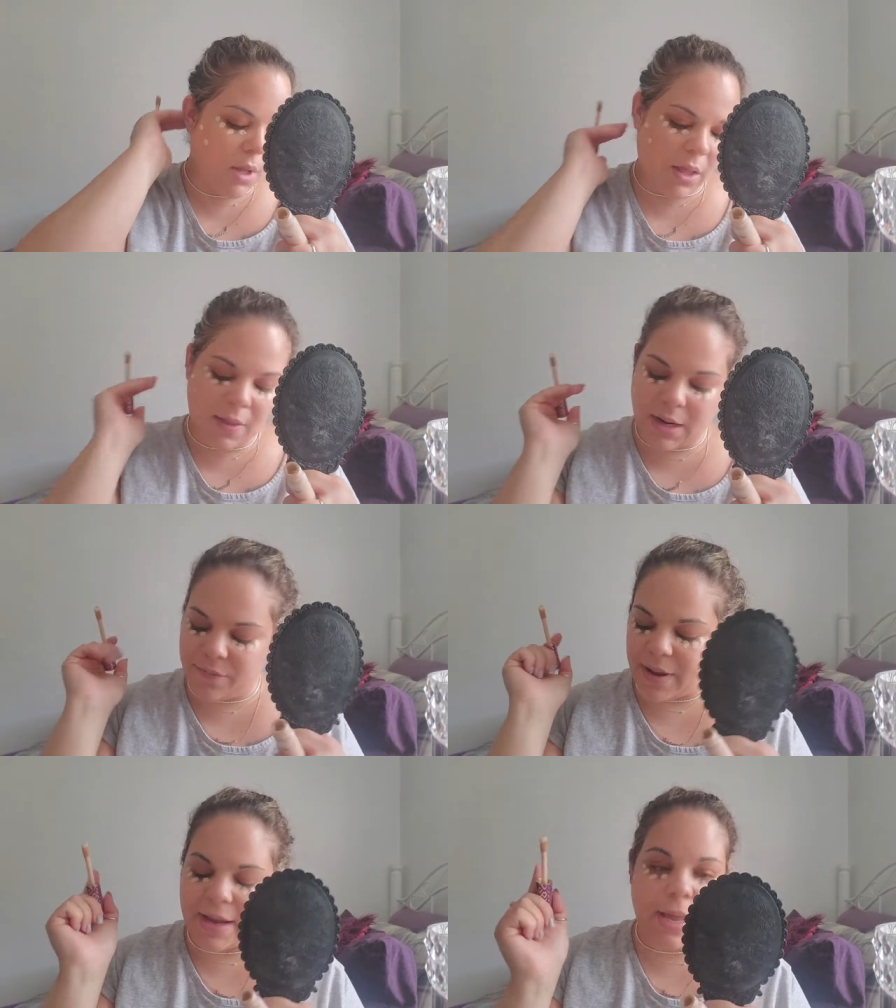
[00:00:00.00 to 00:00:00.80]
that if
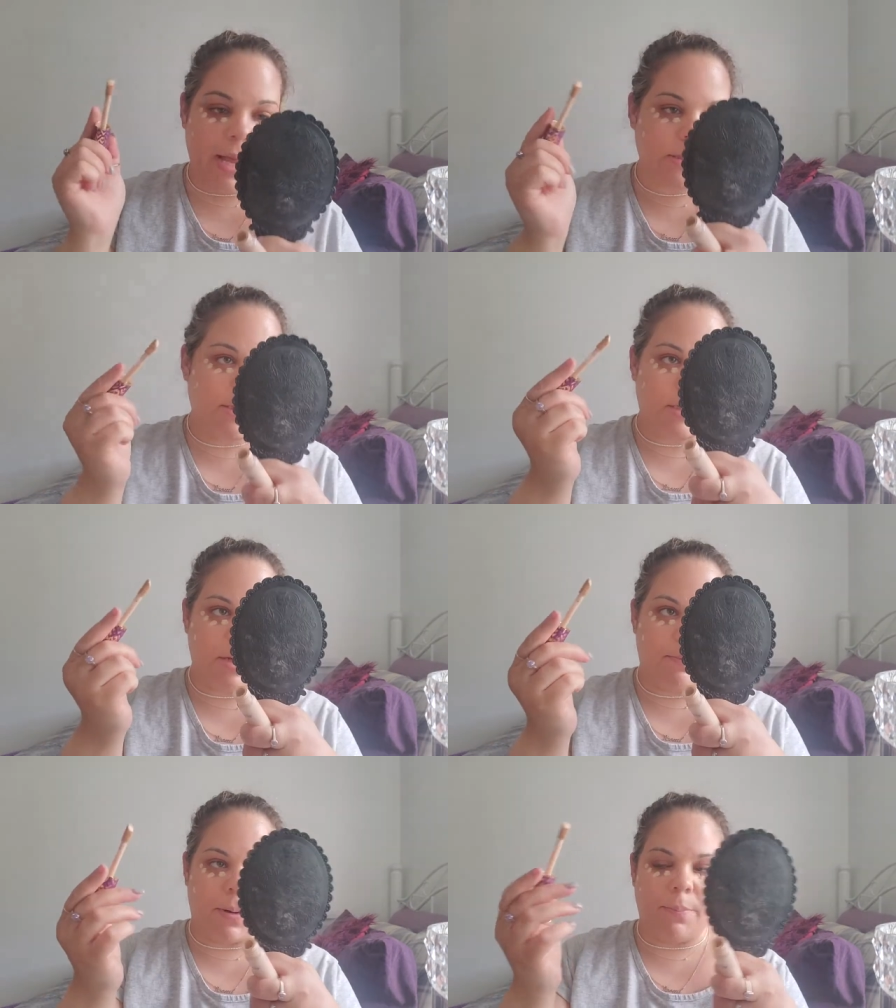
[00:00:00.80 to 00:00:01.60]
I
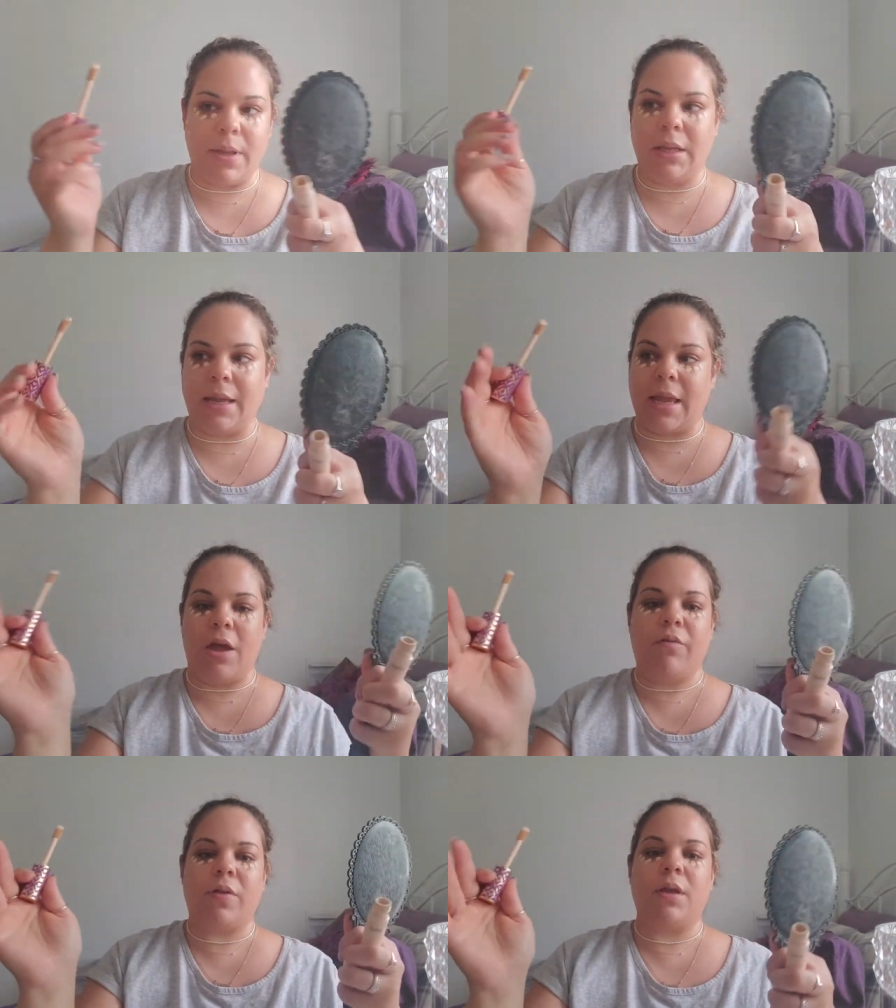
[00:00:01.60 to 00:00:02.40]
accidentally bump it, like,
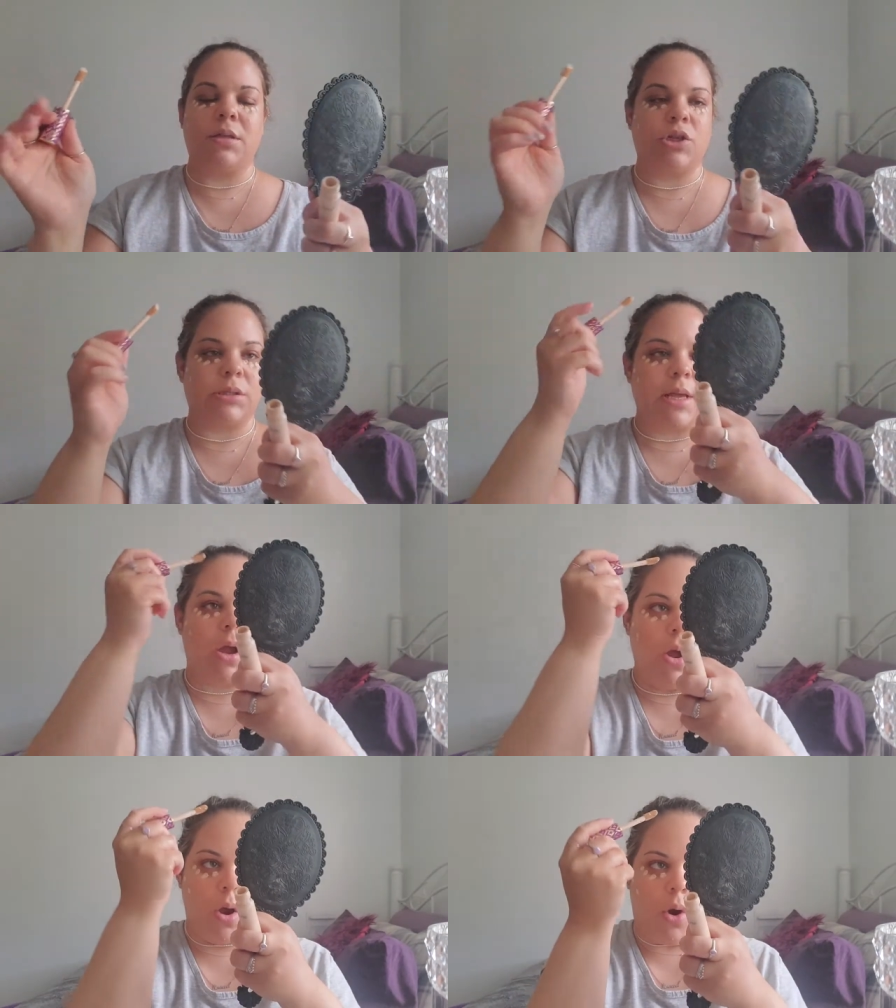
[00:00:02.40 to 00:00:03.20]
everything just like
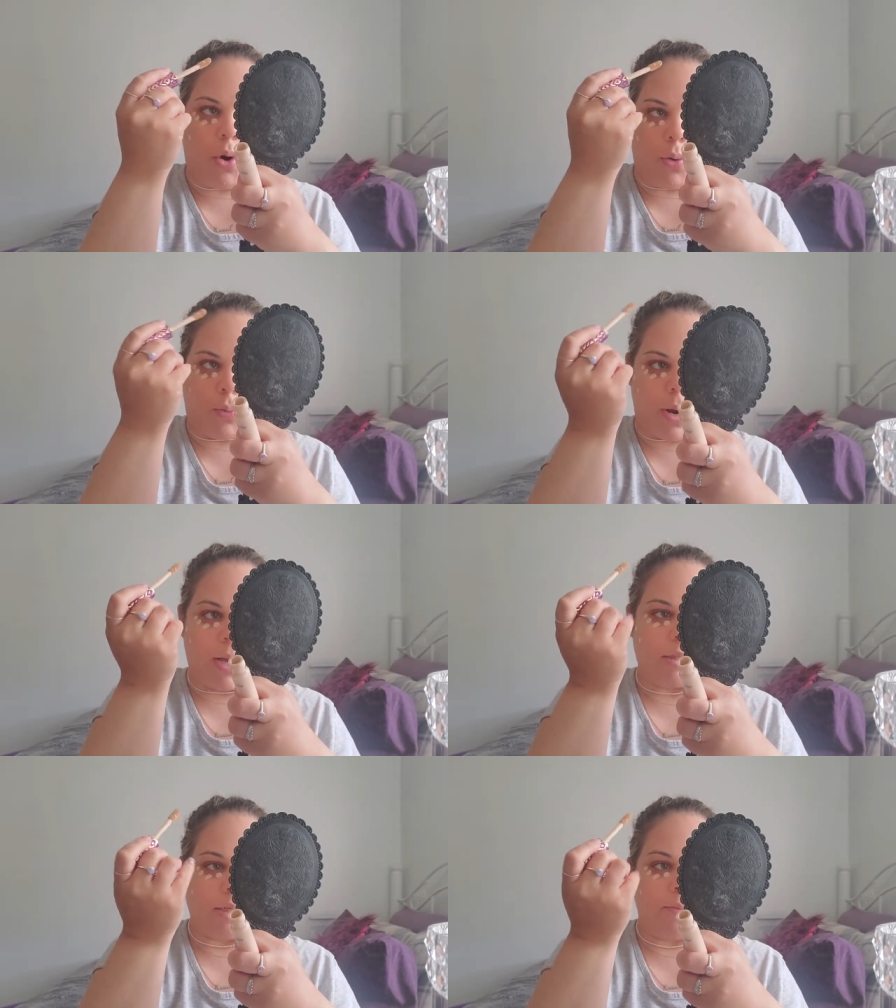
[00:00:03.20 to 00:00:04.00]

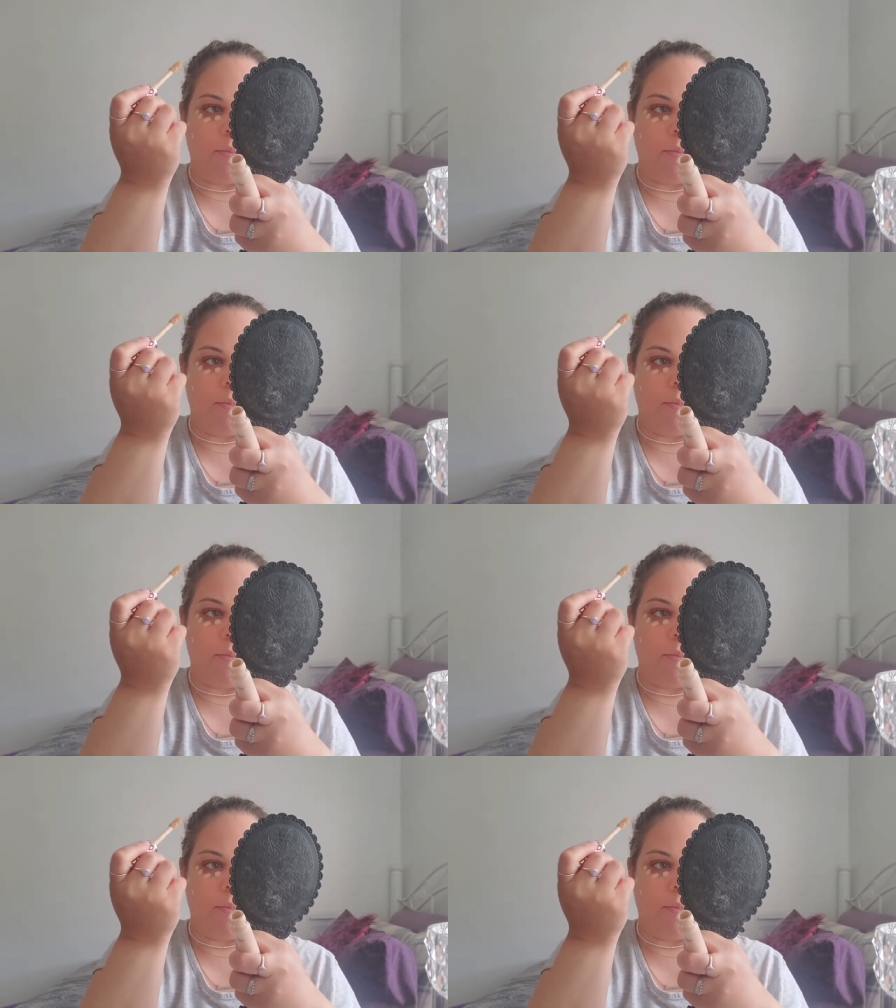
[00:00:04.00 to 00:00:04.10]
rocks and